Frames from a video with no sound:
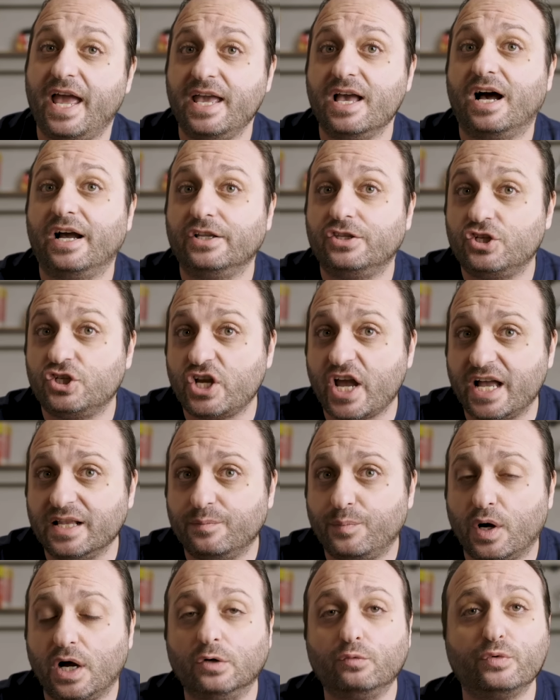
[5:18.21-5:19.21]
AI
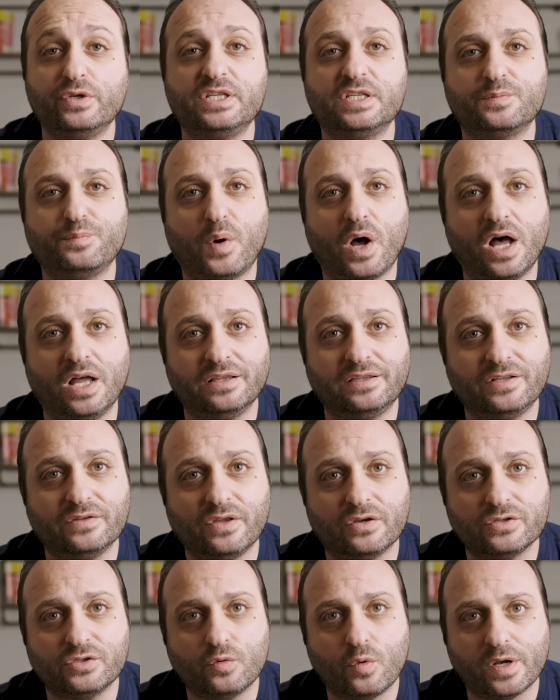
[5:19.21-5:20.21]
chatbot respond to
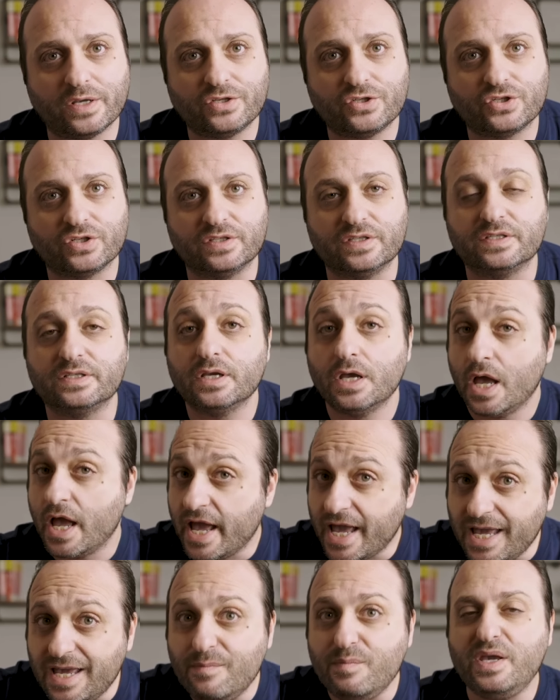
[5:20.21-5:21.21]
those questions
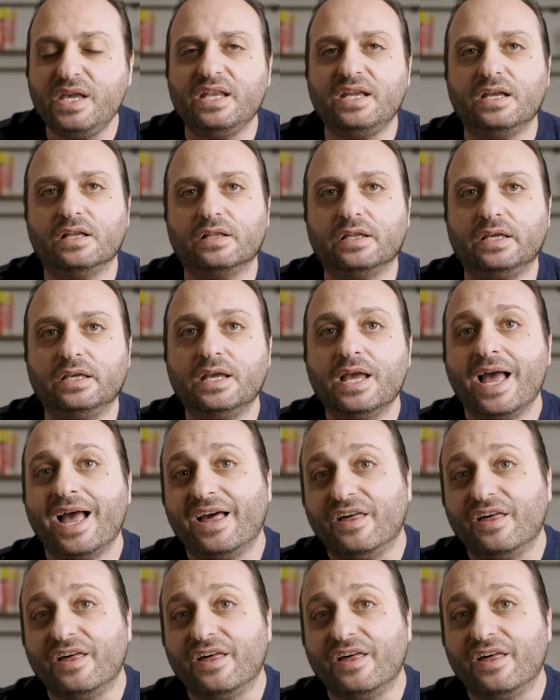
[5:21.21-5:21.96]
immediately,